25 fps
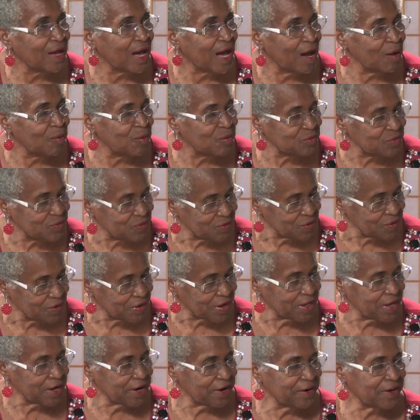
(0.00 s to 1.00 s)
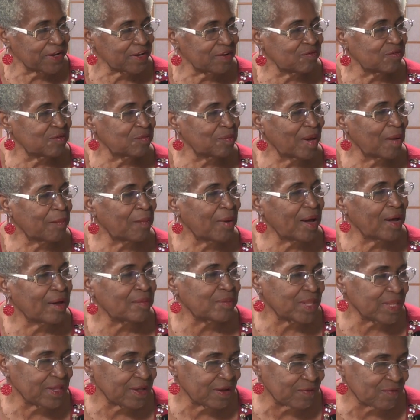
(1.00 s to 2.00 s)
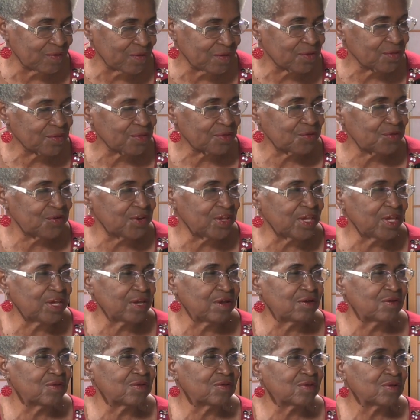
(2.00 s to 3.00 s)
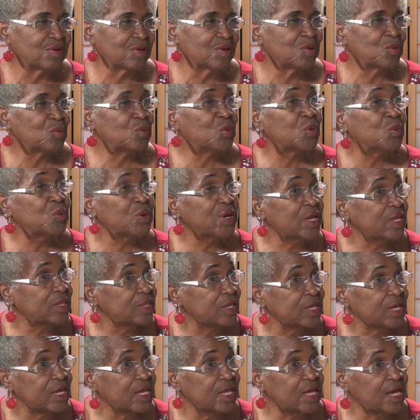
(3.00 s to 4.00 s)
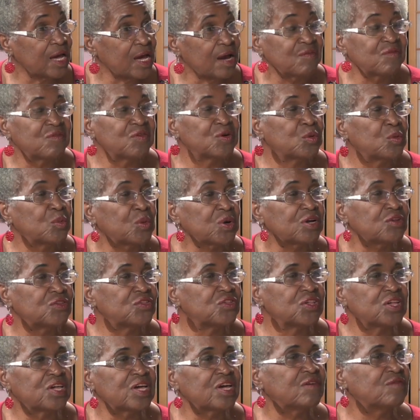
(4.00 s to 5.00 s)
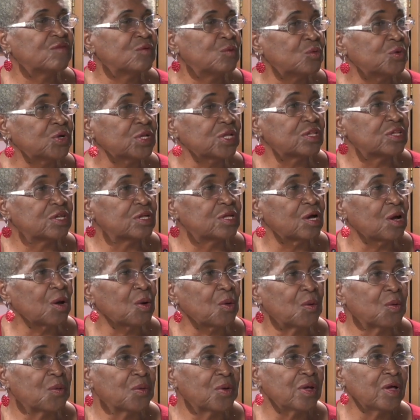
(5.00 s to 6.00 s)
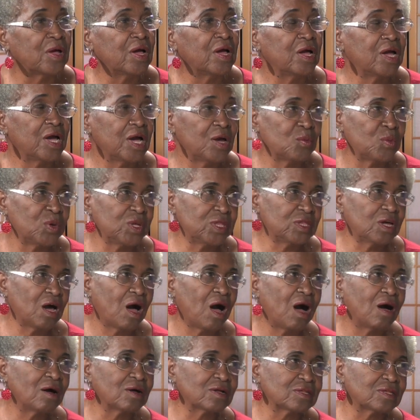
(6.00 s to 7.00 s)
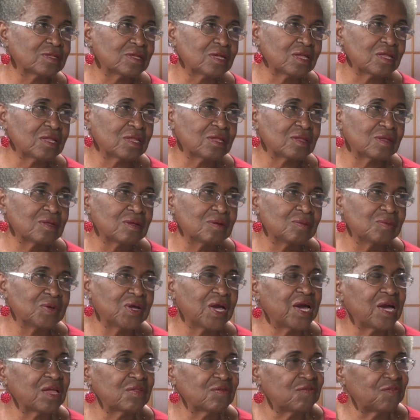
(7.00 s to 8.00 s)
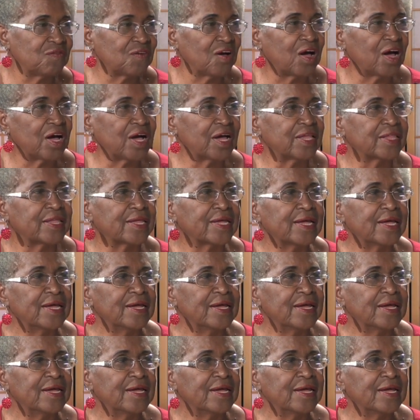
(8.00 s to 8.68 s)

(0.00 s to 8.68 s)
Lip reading: I was her caregiver. My mom lived 3 years. We went everywhere she ever wanted to go. and we talked and we had fun.